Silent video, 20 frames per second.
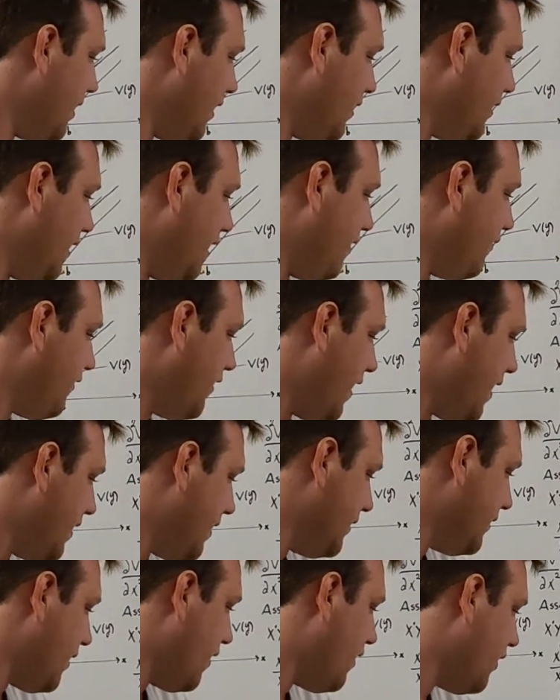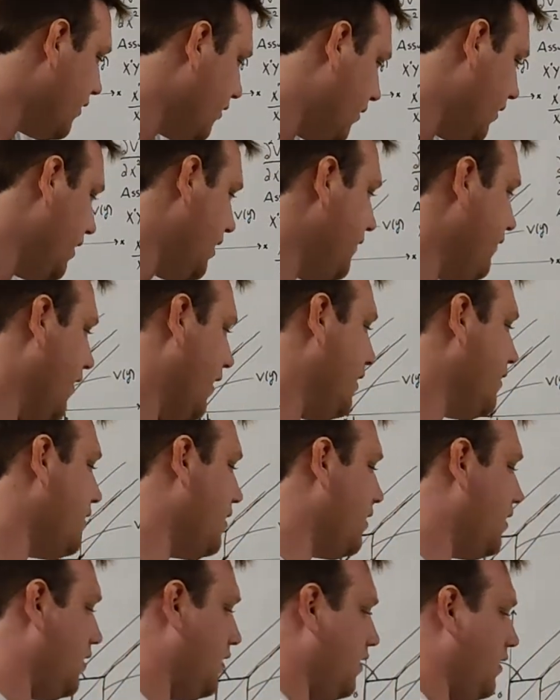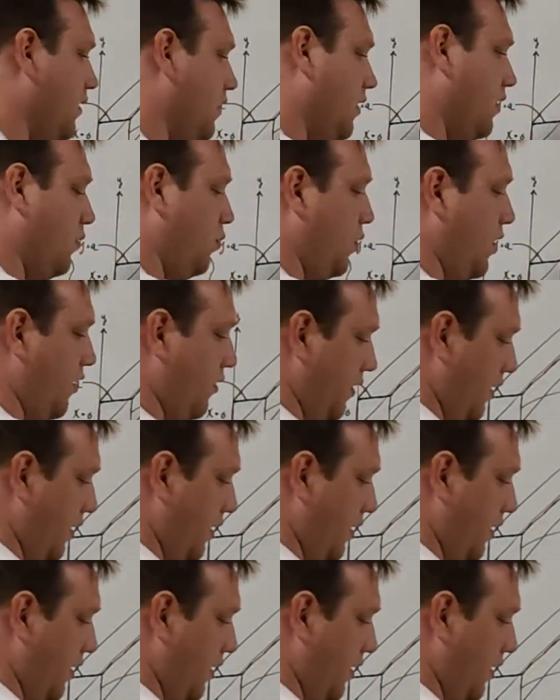on if n is odd or even, well,